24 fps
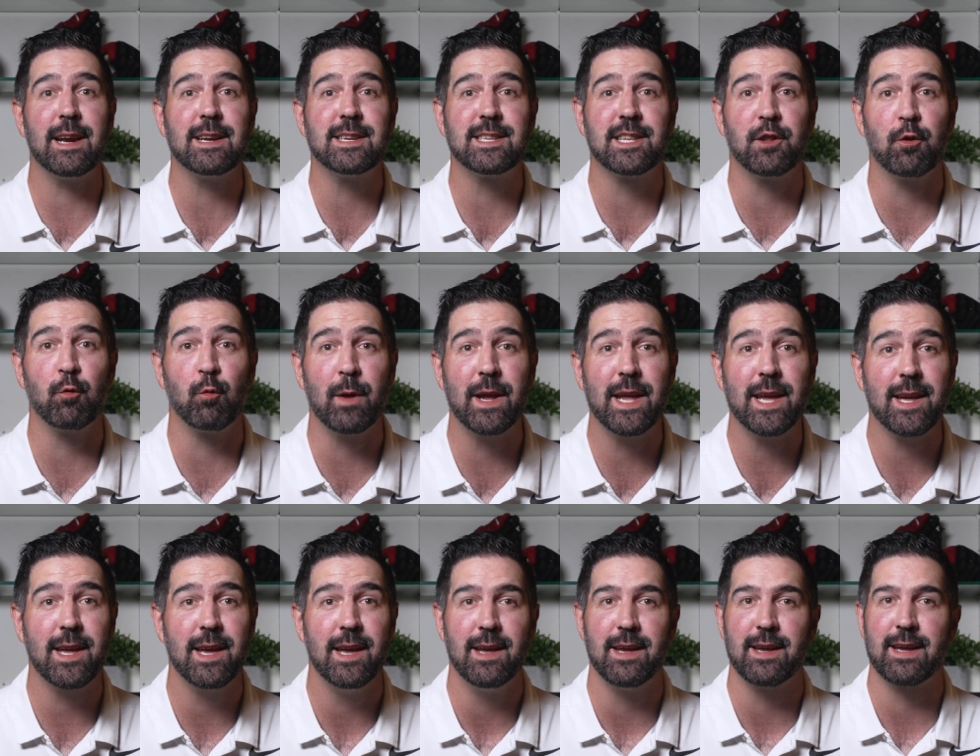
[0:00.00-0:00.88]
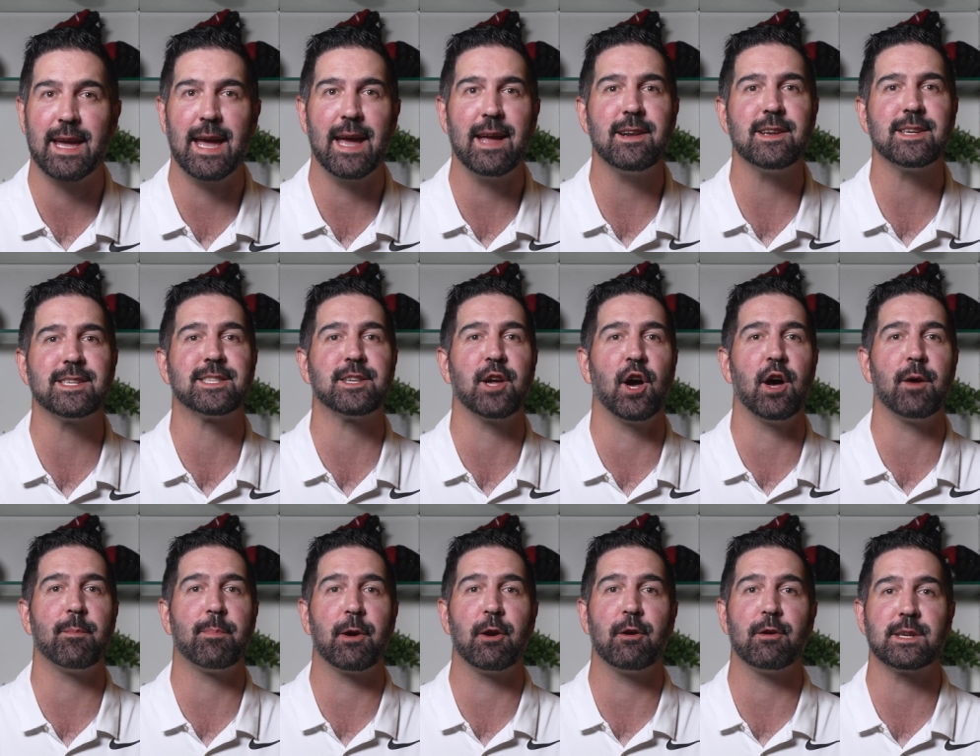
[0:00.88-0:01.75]
into the week, Canada's
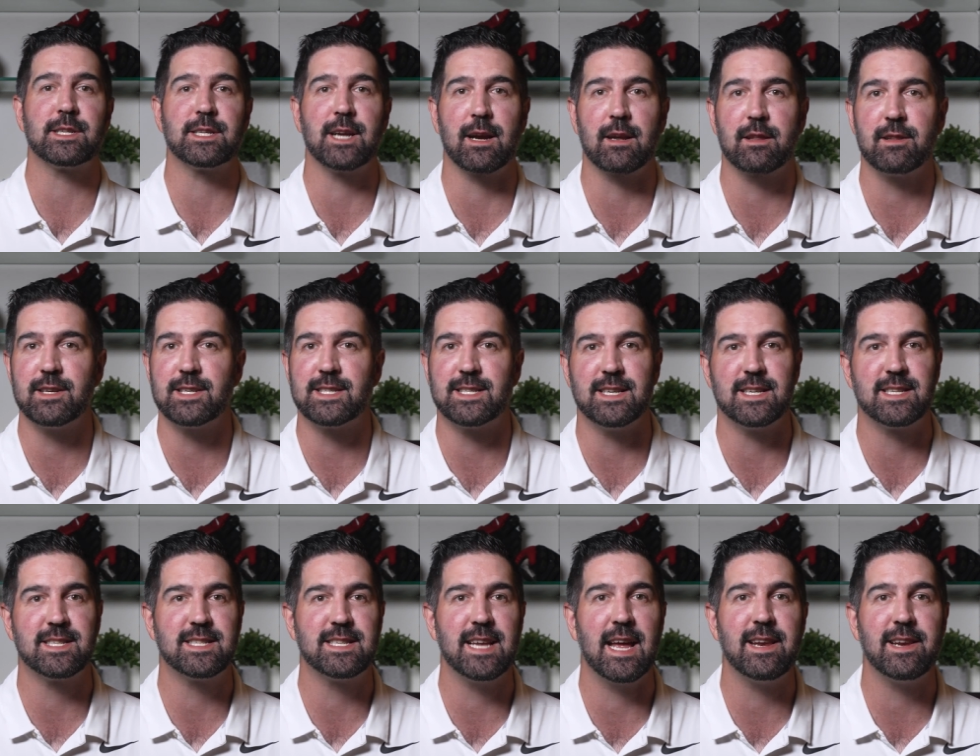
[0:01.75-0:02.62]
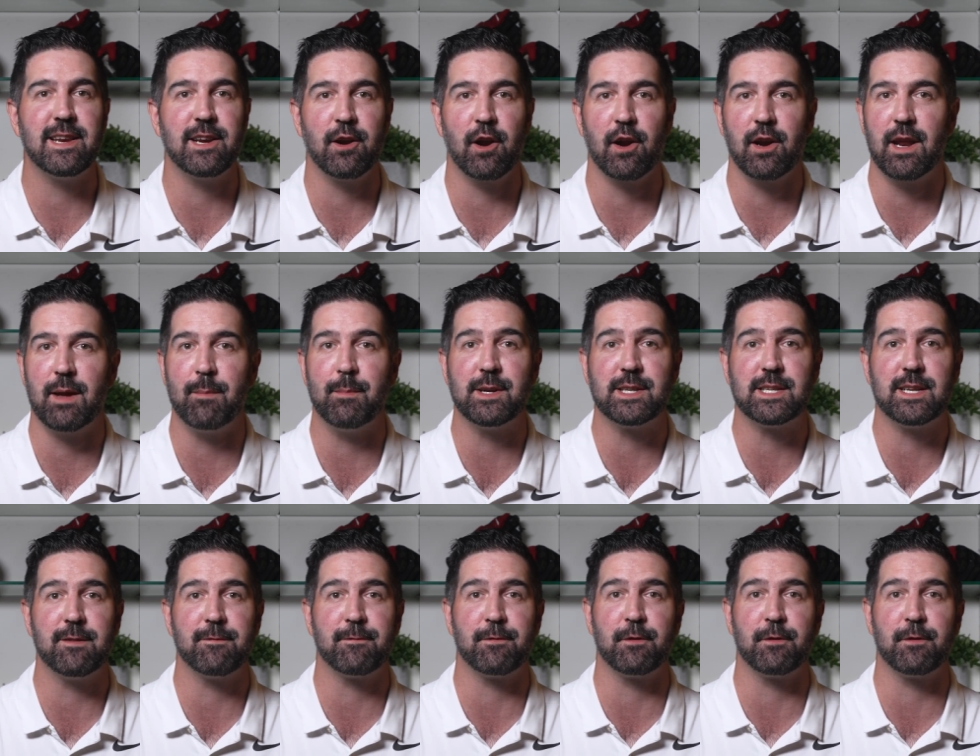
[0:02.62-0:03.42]
top paracyclist descended on Edmonton